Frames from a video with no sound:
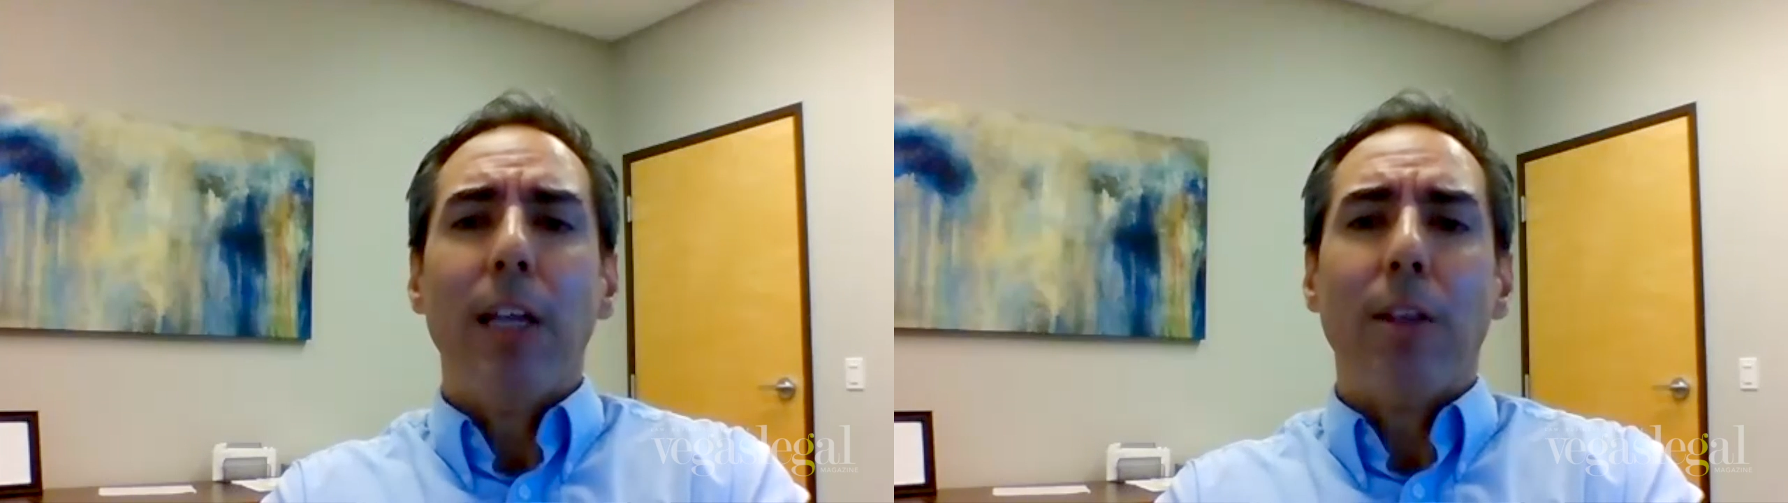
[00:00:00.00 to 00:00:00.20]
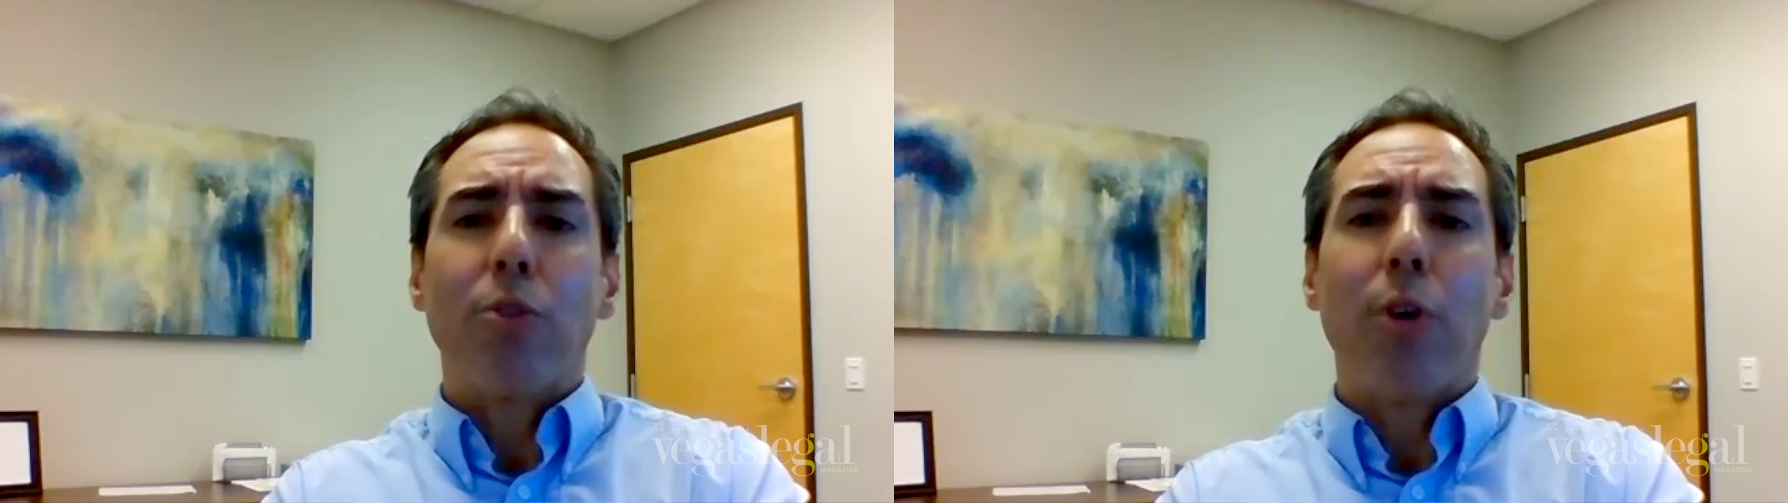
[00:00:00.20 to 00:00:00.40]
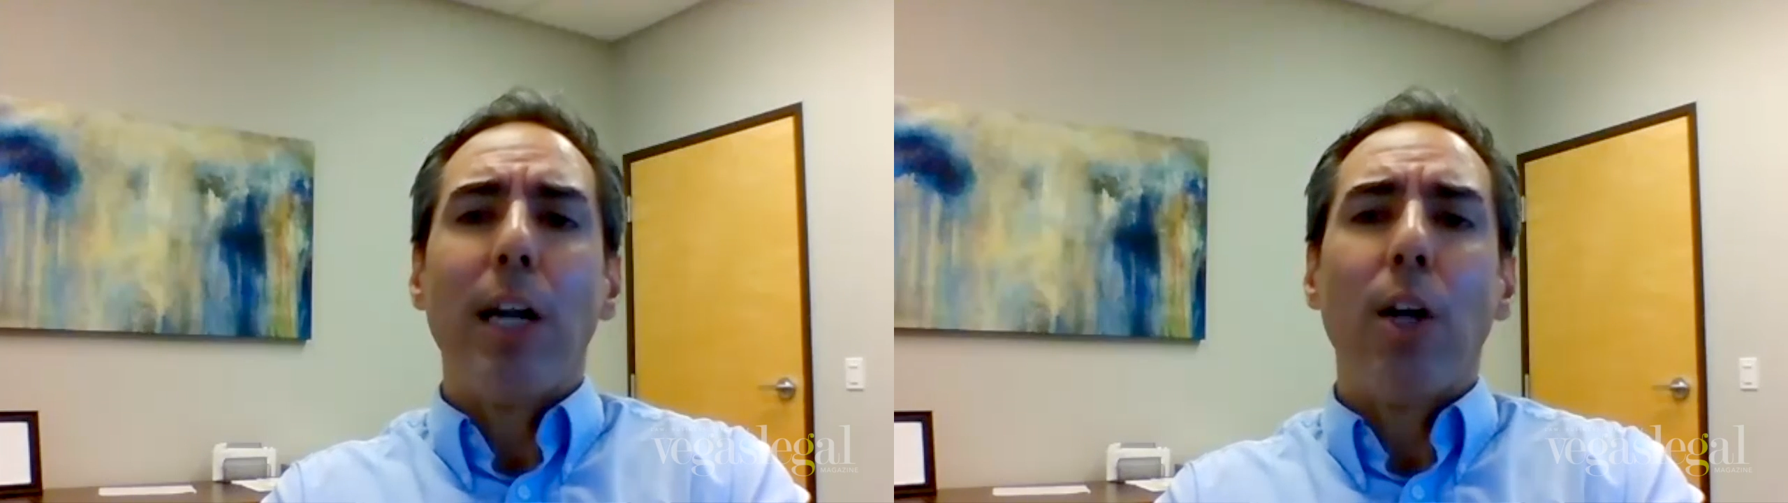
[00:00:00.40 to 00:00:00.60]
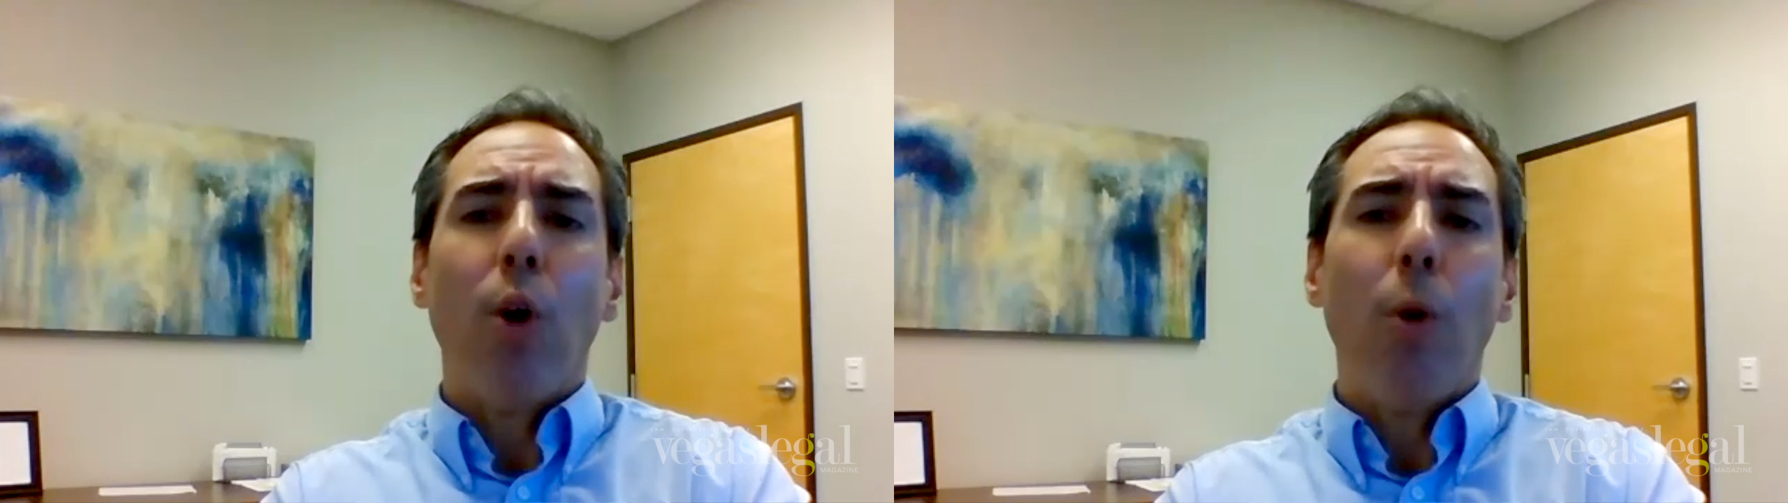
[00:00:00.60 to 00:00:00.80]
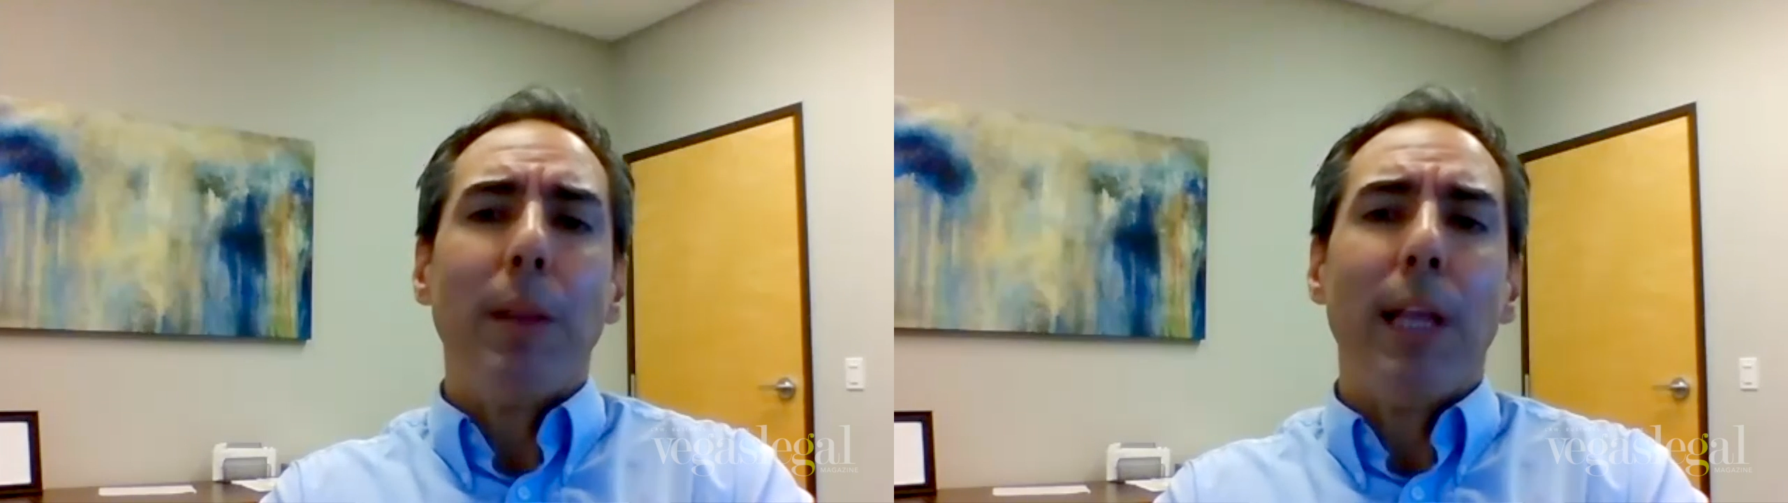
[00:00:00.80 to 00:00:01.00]
They're trying to
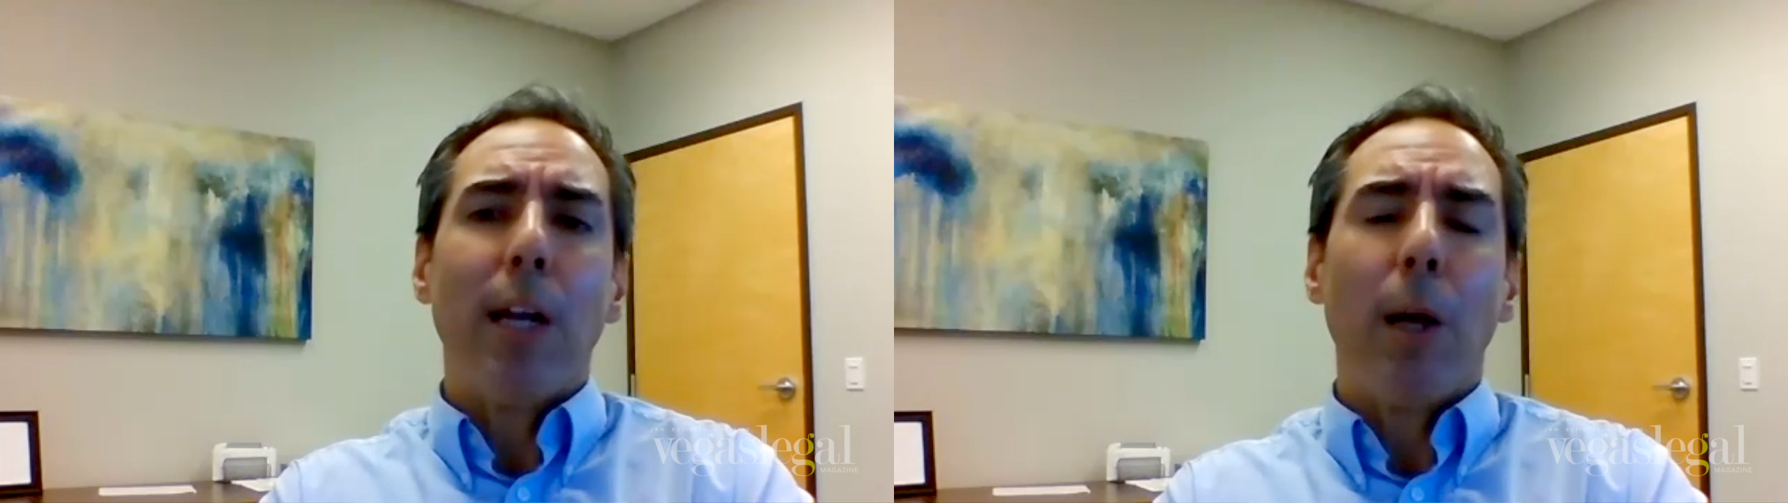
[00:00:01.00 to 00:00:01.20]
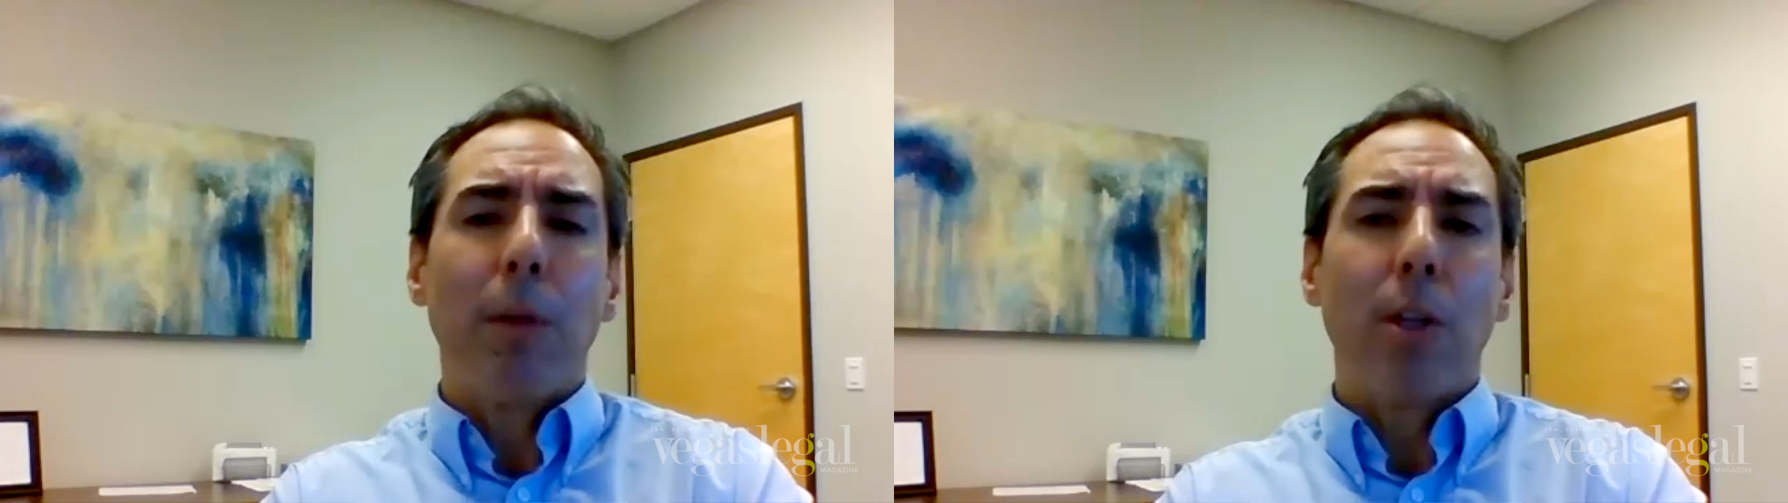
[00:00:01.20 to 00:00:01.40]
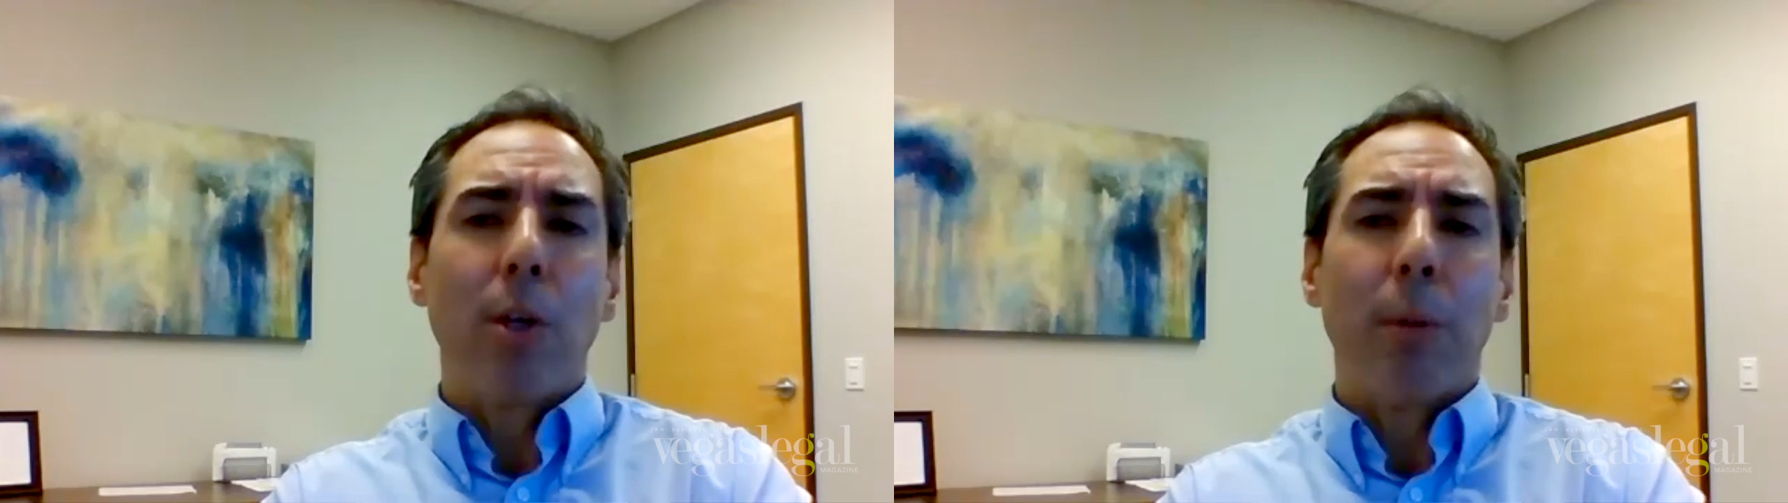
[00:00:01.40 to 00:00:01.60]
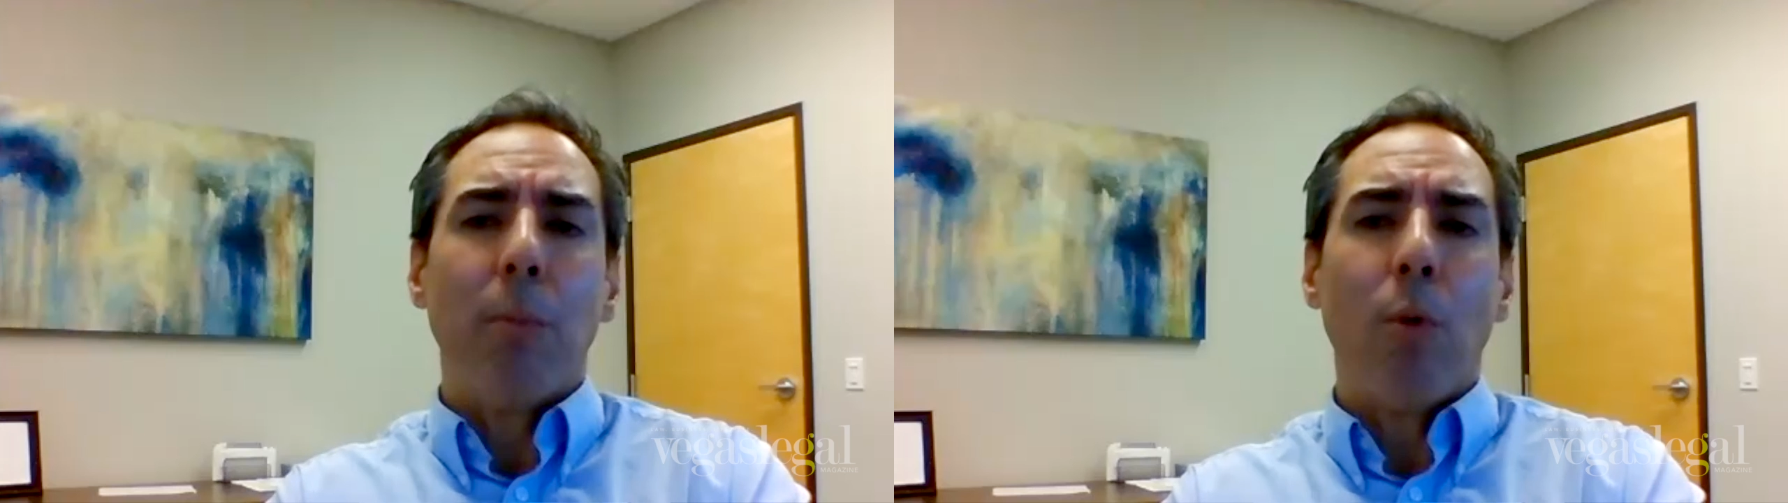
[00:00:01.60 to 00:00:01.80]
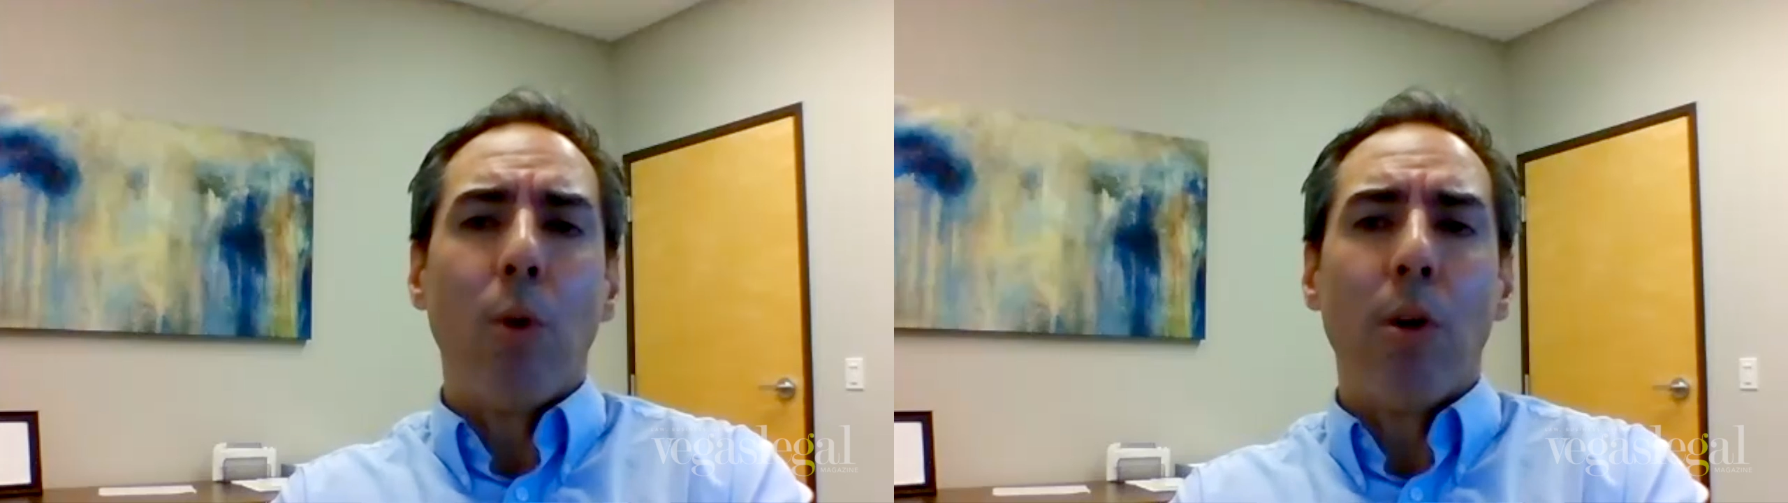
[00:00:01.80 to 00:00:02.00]
open that up a little
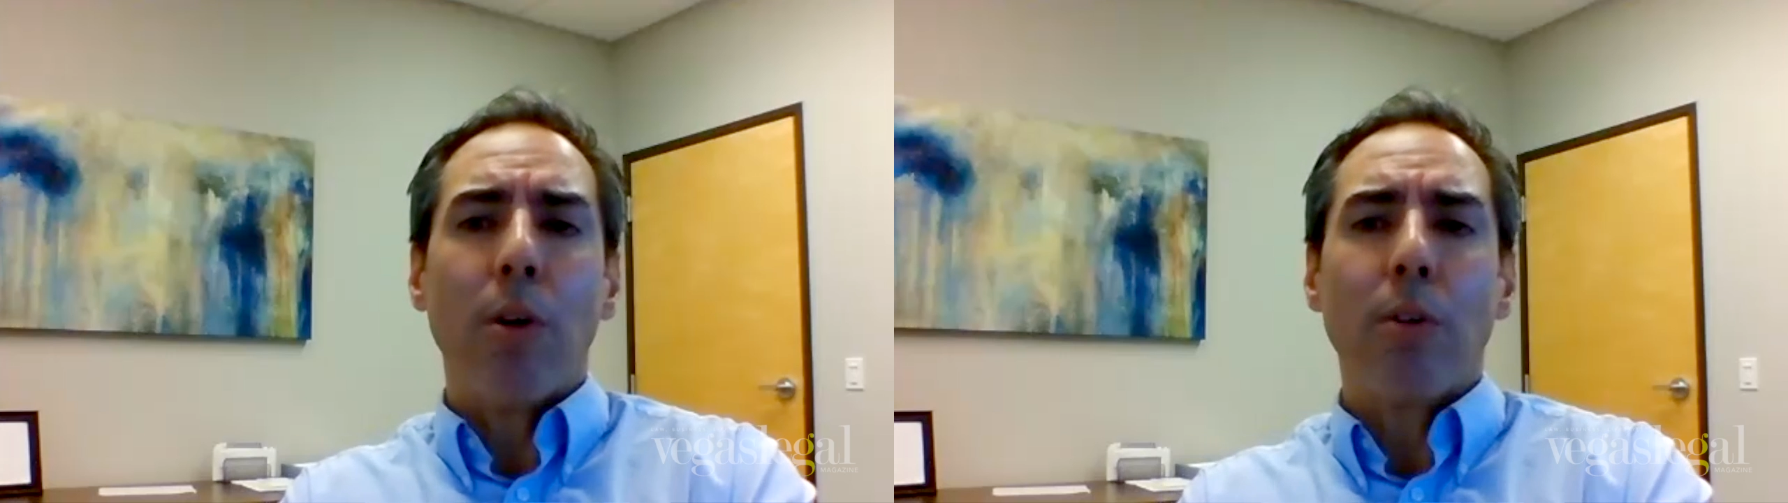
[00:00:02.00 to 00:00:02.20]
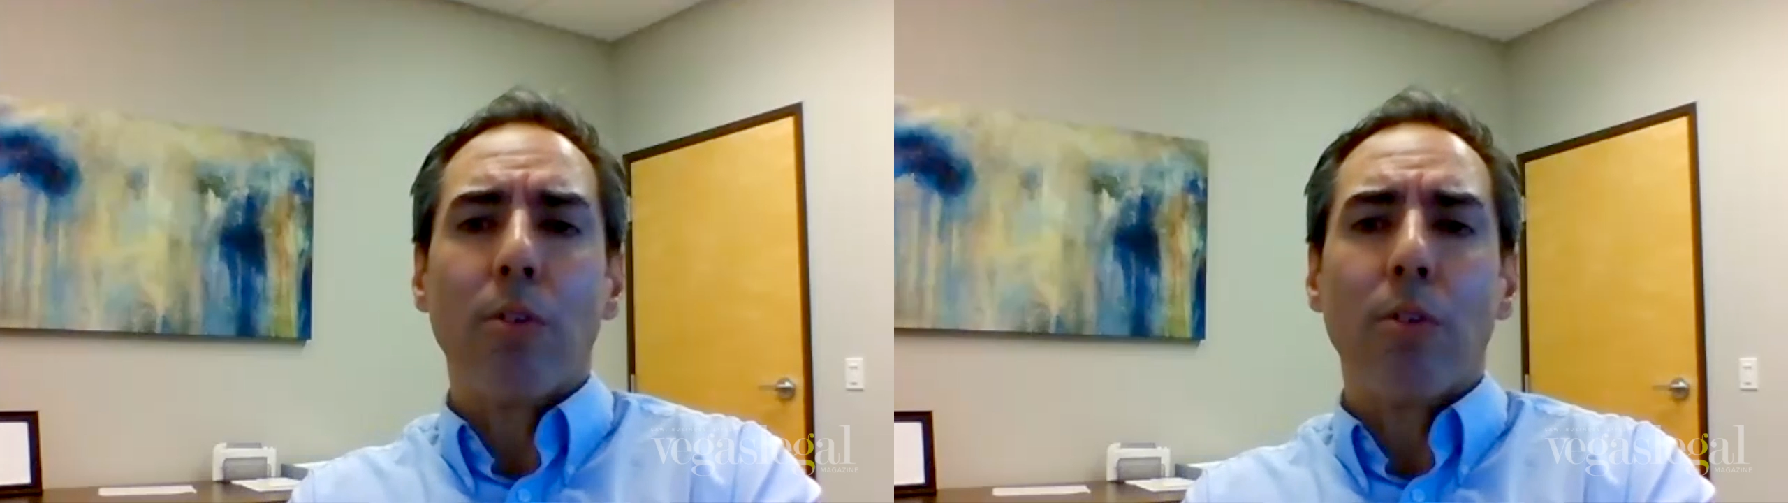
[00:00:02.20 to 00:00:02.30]
bit more